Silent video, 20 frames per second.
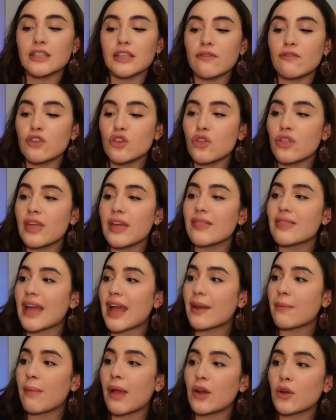If you think
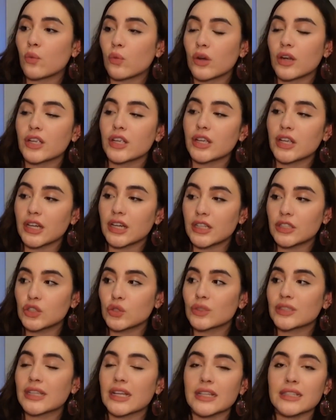that amount of work you're going to do
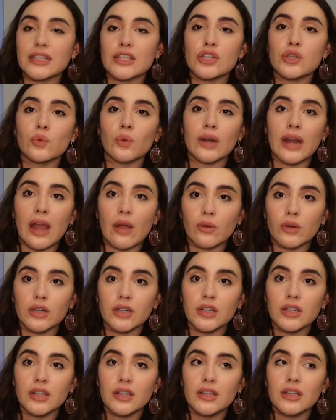is going to take you 1
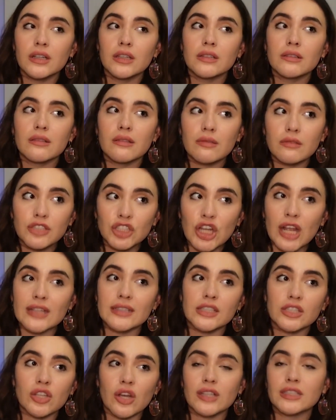hour,
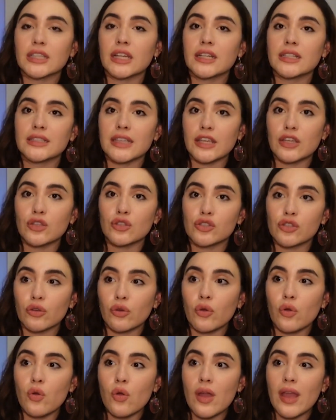chances are it's going to take you
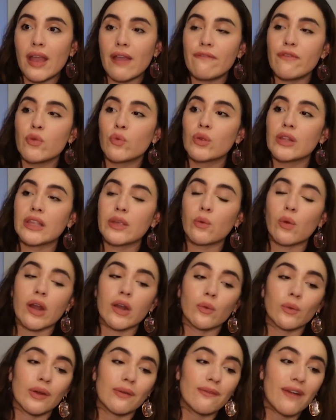2 if you really want
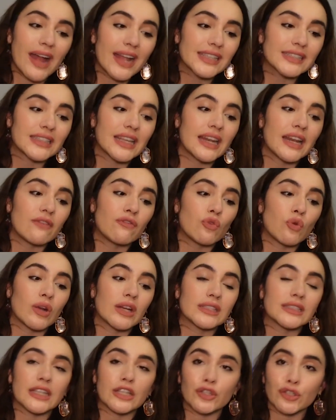to revise it, if you want
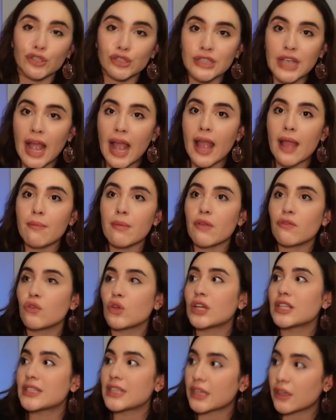to take your time, if you
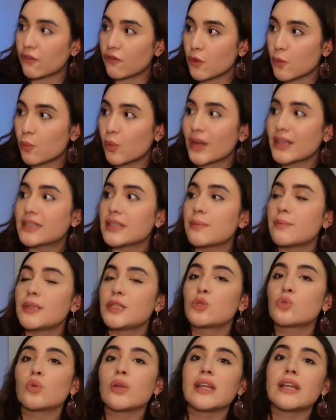want to take a few breaks in
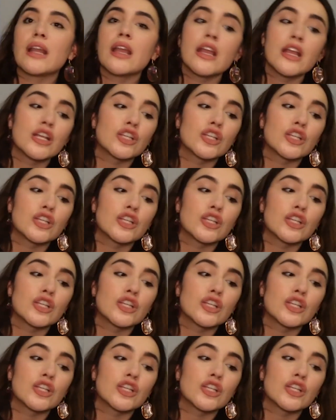between.